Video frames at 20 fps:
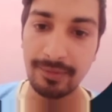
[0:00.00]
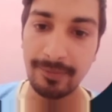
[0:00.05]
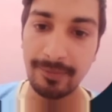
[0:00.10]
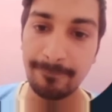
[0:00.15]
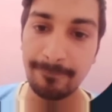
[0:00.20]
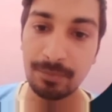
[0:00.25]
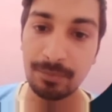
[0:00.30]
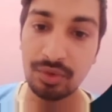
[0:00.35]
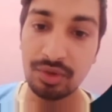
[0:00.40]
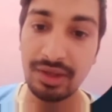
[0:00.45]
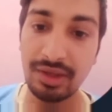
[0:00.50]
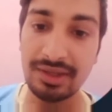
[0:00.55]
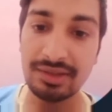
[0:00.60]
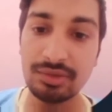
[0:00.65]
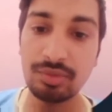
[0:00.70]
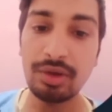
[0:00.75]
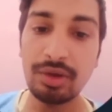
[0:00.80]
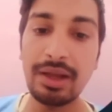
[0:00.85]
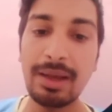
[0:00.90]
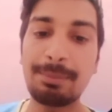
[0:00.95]
So that is
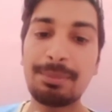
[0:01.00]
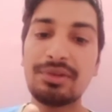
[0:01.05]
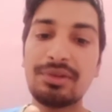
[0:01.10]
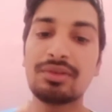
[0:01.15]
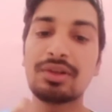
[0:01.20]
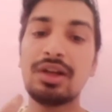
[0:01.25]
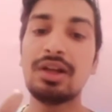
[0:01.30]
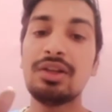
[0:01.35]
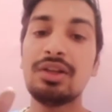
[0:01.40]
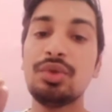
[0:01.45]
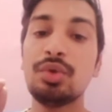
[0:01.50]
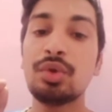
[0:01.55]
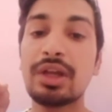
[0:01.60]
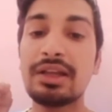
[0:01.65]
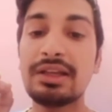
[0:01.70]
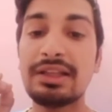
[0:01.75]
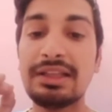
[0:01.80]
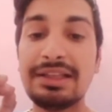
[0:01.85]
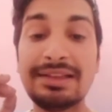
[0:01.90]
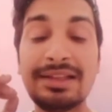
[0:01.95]
what happens. you can
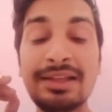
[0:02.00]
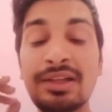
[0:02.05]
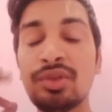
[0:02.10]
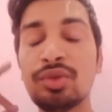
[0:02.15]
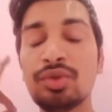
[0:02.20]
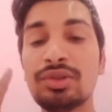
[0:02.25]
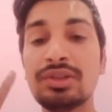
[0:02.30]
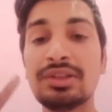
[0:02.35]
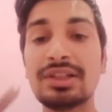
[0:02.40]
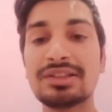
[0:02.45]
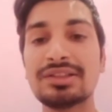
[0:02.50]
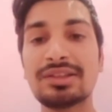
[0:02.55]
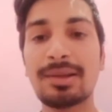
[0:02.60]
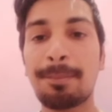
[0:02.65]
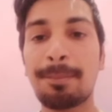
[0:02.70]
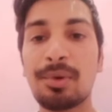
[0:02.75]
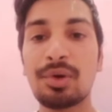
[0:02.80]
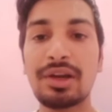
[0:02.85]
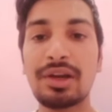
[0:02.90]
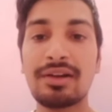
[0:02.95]
either use it as a
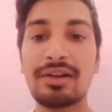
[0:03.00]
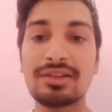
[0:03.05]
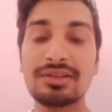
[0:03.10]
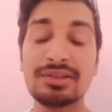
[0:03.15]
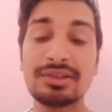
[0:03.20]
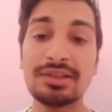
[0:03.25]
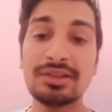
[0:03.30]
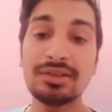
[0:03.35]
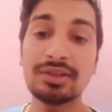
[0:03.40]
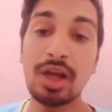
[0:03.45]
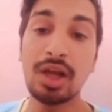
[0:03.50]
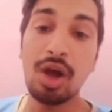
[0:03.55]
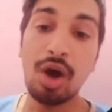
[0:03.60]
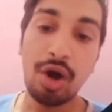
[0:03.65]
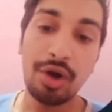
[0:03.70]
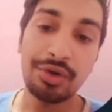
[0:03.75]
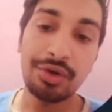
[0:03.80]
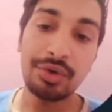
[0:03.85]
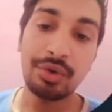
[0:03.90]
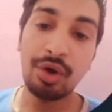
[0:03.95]
support and resistance
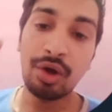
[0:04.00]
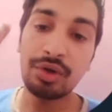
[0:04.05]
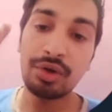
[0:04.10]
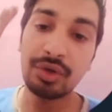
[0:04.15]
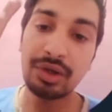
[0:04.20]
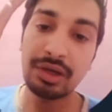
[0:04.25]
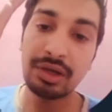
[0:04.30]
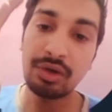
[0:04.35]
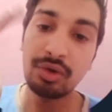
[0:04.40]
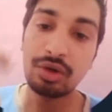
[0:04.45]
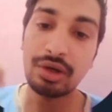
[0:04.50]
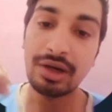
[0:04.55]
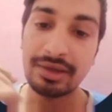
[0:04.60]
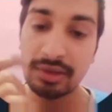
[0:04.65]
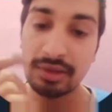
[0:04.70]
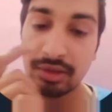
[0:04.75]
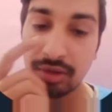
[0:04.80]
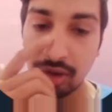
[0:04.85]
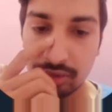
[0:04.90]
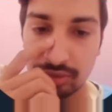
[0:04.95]
or you can look at the
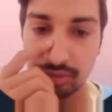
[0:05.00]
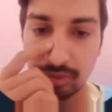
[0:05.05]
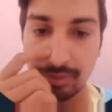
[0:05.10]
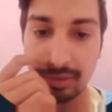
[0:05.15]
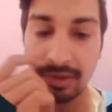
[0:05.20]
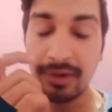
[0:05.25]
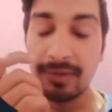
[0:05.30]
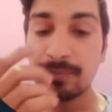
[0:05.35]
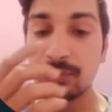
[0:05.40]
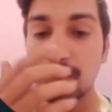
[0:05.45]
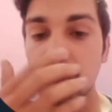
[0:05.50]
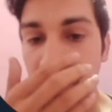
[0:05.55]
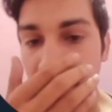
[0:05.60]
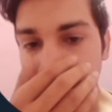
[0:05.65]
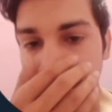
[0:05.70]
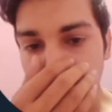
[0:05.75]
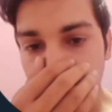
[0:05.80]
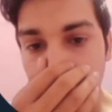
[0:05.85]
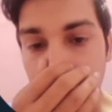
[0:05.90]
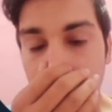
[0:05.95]
crossover. So there are
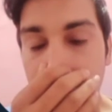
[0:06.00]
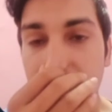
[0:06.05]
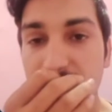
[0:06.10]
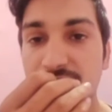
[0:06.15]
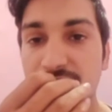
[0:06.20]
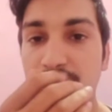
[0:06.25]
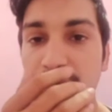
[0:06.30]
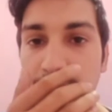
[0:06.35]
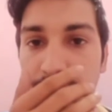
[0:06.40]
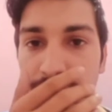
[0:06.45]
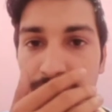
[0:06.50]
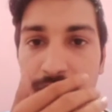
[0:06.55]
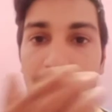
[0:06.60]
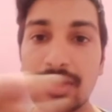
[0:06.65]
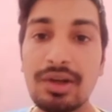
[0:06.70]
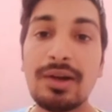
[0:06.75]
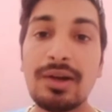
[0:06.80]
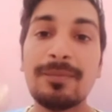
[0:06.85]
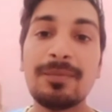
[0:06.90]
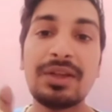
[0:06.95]
different types of
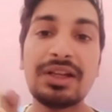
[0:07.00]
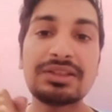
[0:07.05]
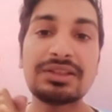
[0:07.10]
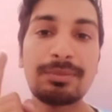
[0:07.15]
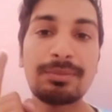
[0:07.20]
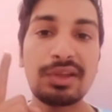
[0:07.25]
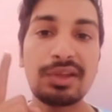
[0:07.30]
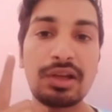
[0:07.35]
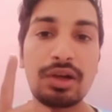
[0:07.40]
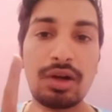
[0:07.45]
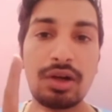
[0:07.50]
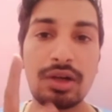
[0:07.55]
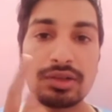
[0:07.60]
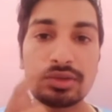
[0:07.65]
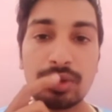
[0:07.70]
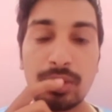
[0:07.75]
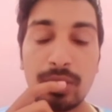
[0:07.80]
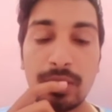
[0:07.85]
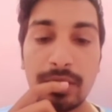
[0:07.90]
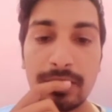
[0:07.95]
crossover. There's something called as
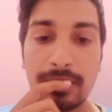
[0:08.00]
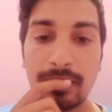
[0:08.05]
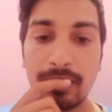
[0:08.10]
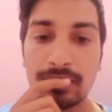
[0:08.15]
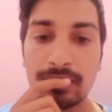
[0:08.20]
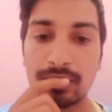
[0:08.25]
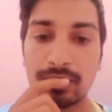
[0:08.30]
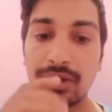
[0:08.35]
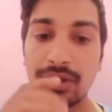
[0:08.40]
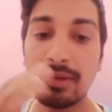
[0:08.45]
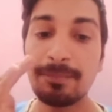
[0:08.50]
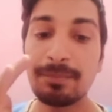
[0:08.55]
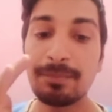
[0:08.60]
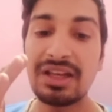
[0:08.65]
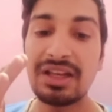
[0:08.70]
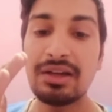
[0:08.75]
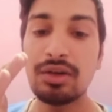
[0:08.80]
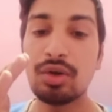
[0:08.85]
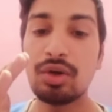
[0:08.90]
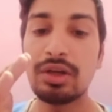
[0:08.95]
golden crossover.
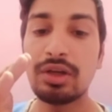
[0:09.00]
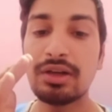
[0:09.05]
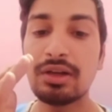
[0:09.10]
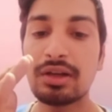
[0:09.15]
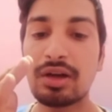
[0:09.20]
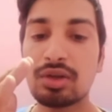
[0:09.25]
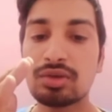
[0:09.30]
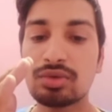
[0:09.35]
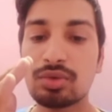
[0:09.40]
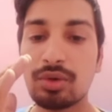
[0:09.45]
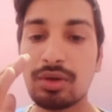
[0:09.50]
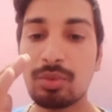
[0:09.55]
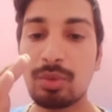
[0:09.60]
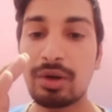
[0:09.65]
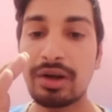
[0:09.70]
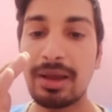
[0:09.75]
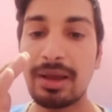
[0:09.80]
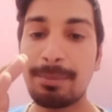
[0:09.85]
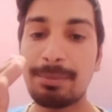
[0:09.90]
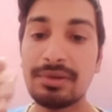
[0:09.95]
In golden crossover,
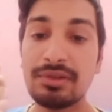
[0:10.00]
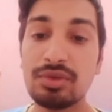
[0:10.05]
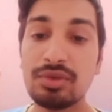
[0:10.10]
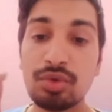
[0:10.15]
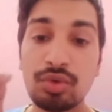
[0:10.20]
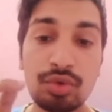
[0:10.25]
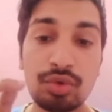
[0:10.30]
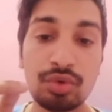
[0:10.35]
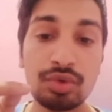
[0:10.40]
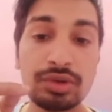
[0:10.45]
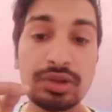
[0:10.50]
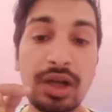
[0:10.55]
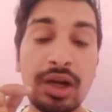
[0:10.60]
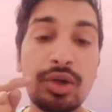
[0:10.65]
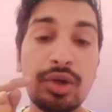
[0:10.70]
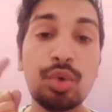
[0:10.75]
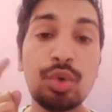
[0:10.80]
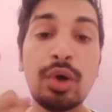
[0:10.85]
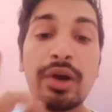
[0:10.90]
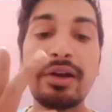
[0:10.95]
what happens, you use a
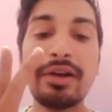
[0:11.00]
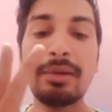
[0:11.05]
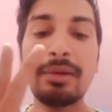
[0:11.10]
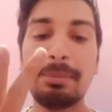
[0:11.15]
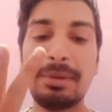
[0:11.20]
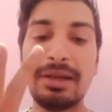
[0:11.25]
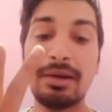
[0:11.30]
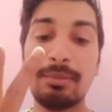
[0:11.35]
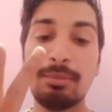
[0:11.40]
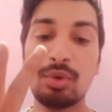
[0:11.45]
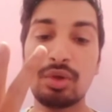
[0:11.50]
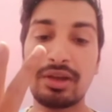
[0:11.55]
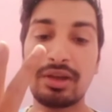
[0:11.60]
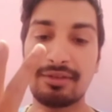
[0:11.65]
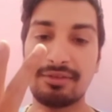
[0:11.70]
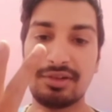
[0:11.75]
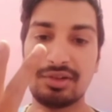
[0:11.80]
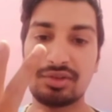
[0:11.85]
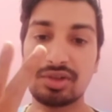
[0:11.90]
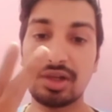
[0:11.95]
200 period moving
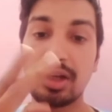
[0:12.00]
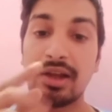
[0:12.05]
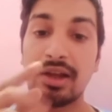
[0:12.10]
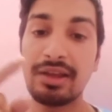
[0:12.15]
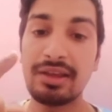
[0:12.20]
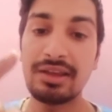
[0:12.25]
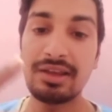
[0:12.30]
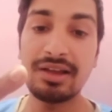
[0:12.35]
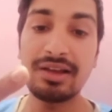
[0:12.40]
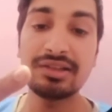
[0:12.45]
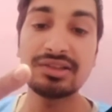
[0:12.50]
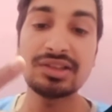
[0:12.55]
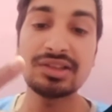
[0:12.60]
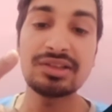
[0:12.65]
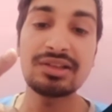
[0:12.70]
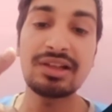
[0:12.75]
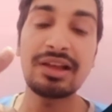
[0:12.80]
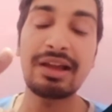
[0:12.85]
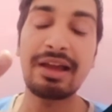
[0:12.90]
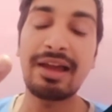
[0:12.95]
average. Here, just
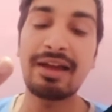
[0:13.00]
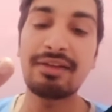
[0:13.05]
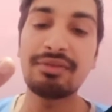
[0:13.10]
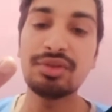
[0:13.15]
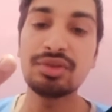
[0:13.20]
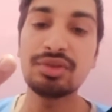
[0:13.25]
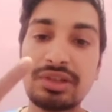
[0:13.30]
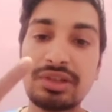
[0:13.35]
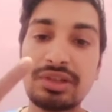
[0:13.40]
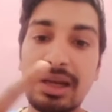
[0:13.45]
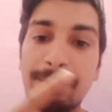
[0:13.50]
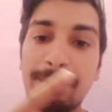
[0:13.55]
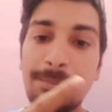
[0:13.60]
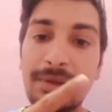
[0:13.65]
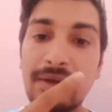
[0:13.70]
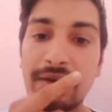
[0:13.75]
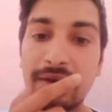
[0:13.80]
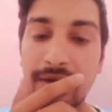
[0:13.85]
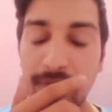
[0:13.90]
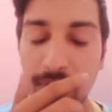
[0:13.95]
like I have used
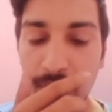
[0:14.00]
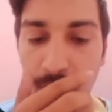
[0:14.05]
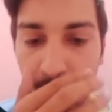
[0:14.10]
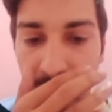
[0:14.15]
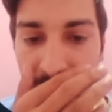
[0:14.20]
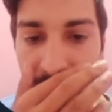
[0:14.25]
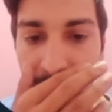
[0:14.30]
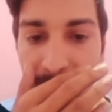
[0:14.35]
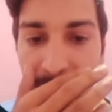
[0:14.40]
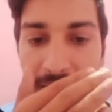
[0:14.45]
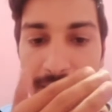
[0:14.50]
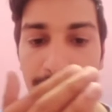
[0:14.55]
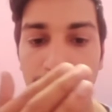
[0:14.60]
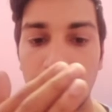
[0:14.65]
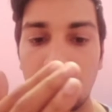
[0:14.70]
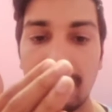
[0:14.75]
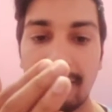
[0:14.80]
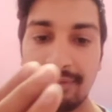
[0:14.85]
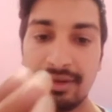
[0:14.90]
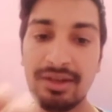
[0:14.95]
period and 20 period
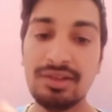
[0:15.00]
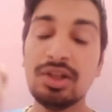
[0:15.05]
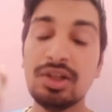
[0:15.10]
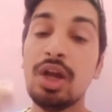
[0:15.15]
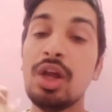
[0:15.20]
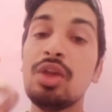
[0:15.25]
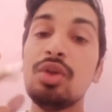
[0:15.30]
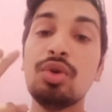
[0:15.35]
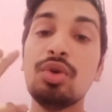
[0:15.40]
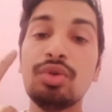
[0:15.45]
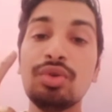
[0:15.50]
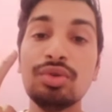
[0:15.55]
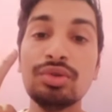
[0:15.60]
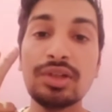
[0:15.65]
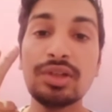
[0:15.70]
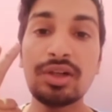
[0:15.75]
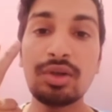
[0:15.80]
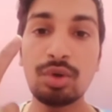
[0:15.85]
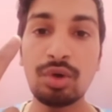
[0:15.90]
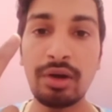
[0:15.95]
moving average, you use
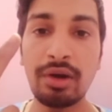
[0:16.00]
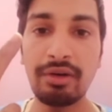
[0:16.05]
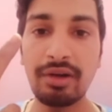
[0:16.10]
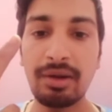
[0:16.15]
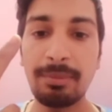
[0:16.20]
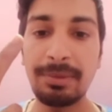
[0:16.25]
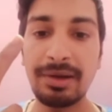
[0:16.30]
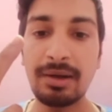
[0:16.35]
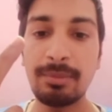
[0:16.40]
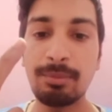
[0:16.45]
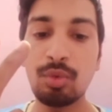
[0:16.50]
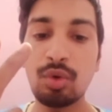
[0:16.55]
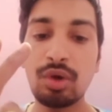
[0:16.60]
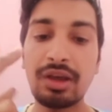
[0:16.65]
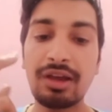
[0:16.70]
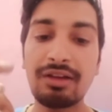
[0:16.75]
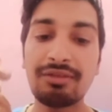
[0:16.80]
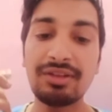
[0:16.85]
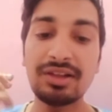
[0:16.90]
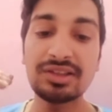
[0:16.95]
a 200 period moving
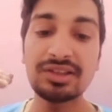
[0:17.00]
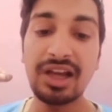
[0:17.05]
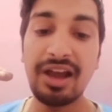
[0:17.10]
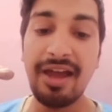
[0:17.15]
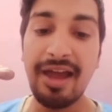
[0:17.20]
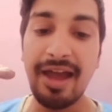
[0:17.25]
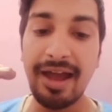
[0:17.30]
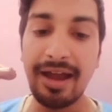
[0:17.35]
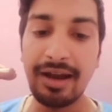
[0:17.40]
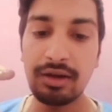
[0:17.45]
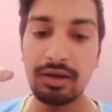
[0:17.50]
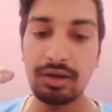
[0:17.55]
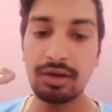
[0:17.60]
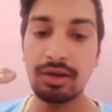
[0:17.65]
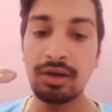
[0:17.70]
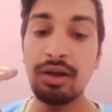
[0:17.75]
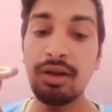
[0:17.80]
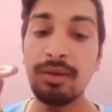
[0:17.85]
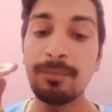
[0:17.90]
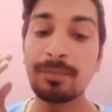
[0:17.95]
average and
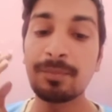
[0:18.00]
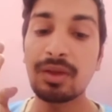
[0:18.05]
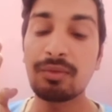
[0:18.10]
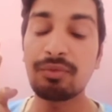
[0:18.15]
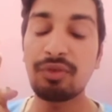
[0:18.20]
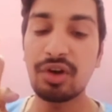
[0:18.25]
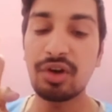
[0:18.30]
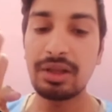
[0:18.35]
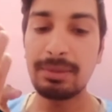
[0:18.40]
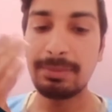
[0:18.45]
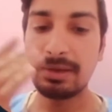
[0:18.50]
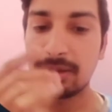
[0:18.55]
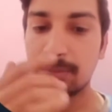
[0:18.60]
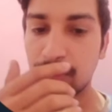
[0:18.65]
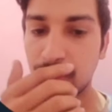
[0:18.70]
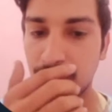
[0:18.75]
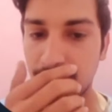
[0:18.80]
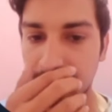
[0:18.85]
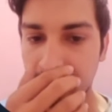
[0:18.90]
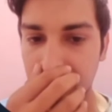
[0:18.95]
a 40 period
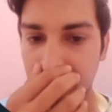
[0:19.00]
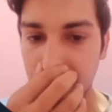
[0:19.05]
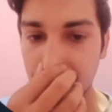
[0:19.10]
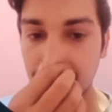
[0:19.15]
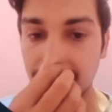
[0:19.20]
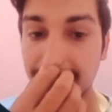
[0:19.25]
moving average.